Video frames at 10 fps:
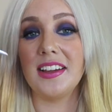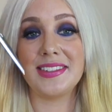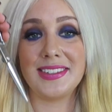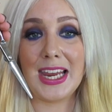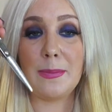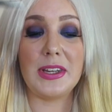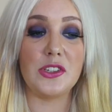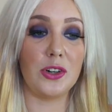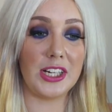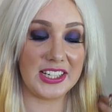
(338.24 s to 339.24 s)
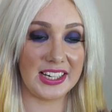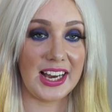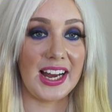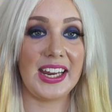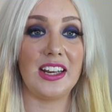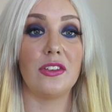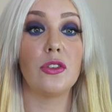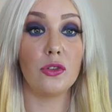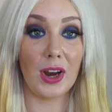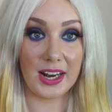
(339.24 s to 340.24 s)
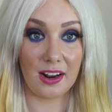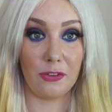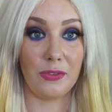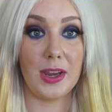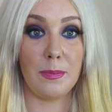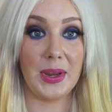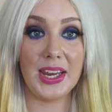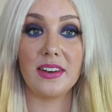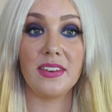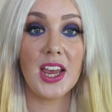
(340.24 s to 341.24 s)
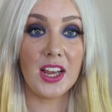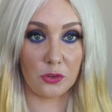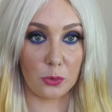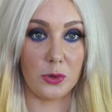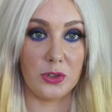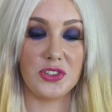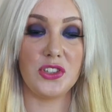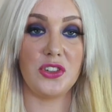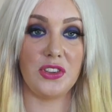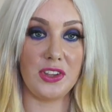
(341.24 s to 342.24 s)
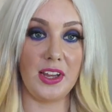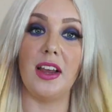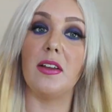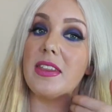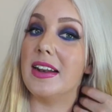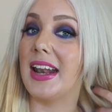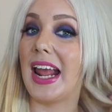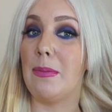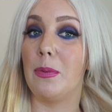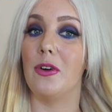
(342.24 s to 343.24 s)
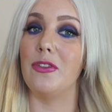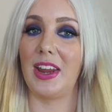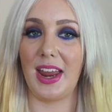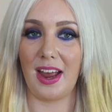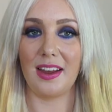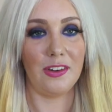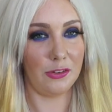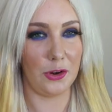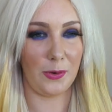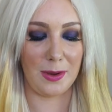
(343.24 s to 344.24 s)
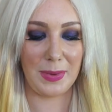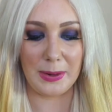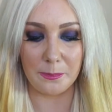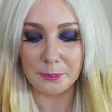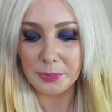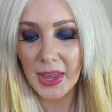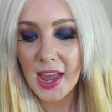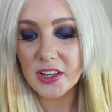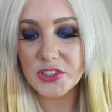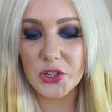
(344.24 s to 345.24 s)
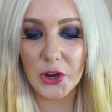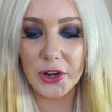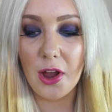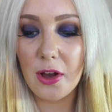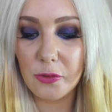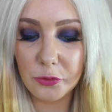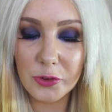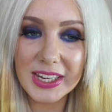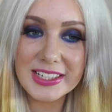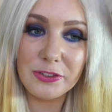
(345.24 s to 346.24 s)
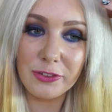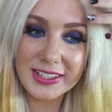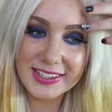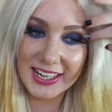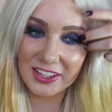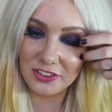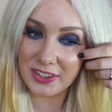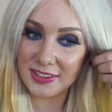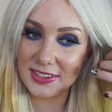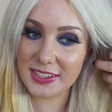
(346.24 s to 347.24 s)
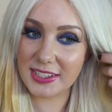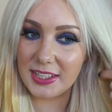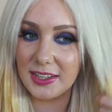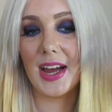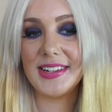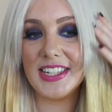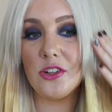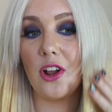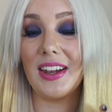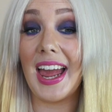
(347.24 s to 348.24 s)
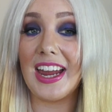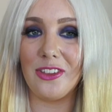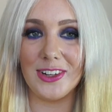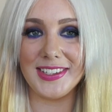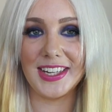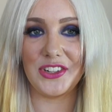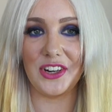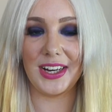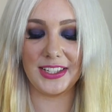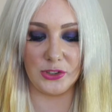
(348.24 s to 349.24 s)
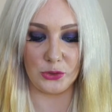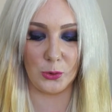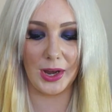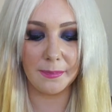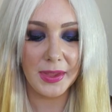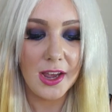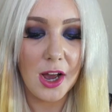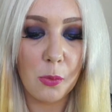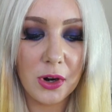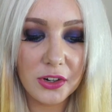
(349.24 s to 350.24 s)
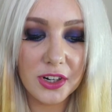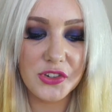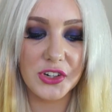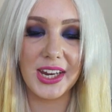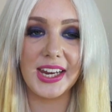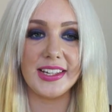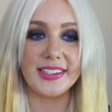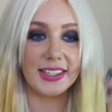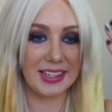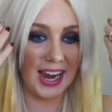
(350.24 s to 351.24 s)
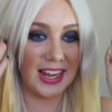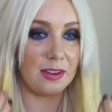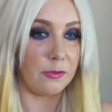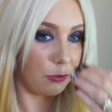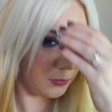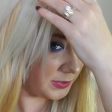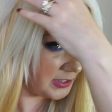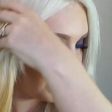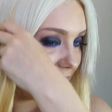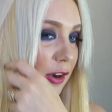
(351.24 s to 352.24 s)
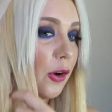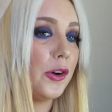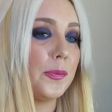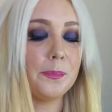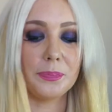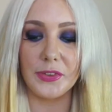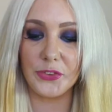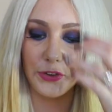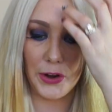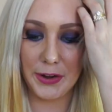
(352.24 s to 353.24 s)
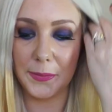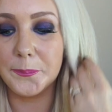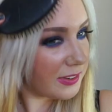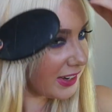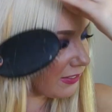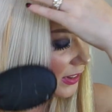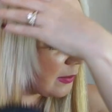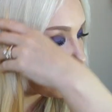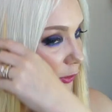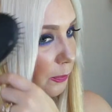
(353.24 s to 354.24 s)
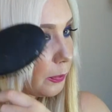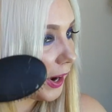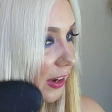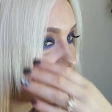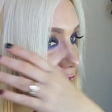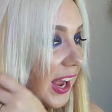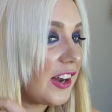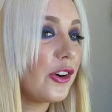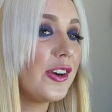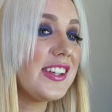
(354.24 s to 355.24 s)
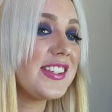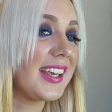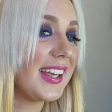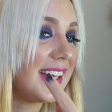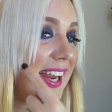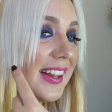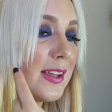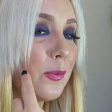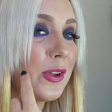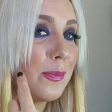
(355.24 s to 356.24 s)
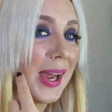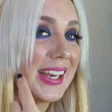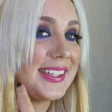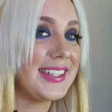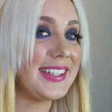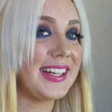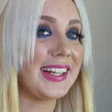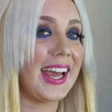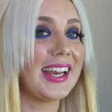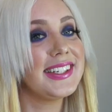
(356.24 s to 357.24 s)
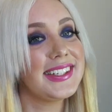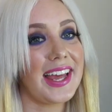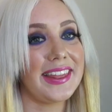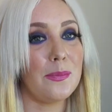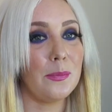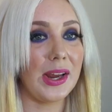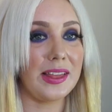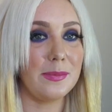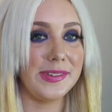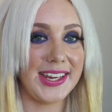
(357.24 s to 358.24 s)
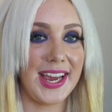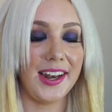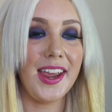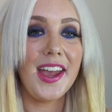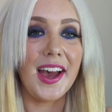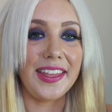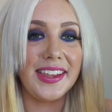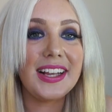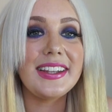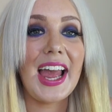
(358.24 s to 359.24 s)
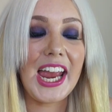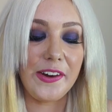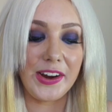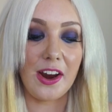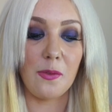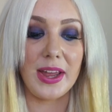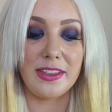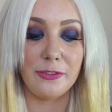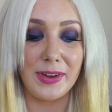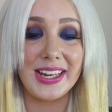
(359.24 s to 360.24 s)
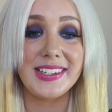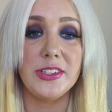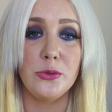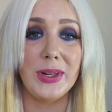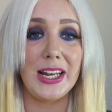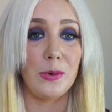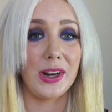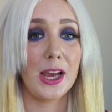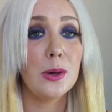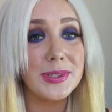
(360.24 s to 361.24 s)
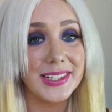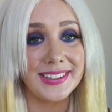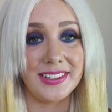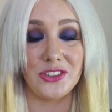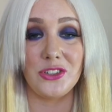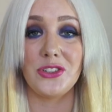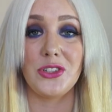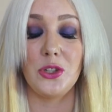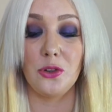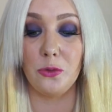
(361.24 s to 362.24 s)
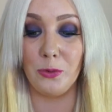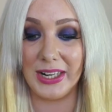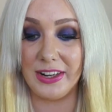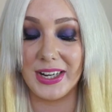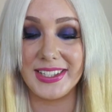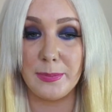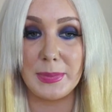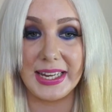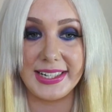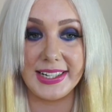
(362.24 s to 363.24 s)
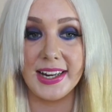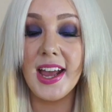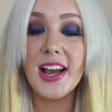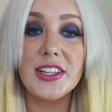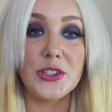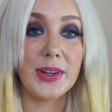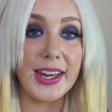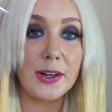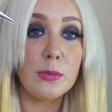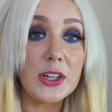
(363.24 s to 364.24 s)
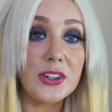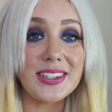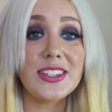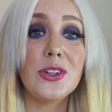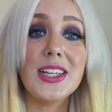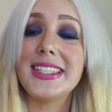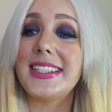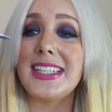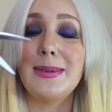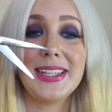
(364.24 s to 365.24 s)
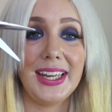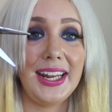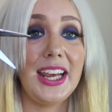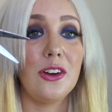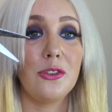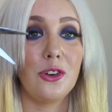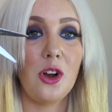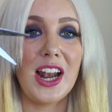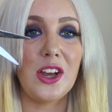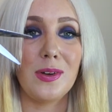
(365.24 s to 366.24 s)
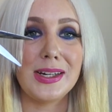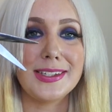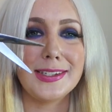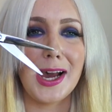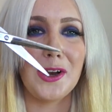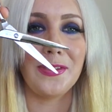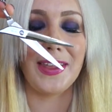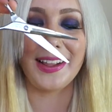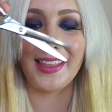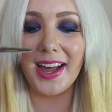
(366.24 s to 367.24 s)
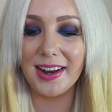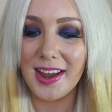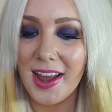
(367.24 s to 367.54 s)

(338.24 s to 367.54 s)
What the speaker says: Steep is going to cut in straight a fair bit towards the nape of your hair, if you know what I mean. So for these front sections, I did not layer those as you guys saw. What I'm going to do is layer them from side on. So just giving them a good brush, and I'm going to connect them with my existing layers and then bring them down. I think layering around the face is really what helps extensions to look really nice and blended. So again, we're going to still use the same technique of kind of going side on like that.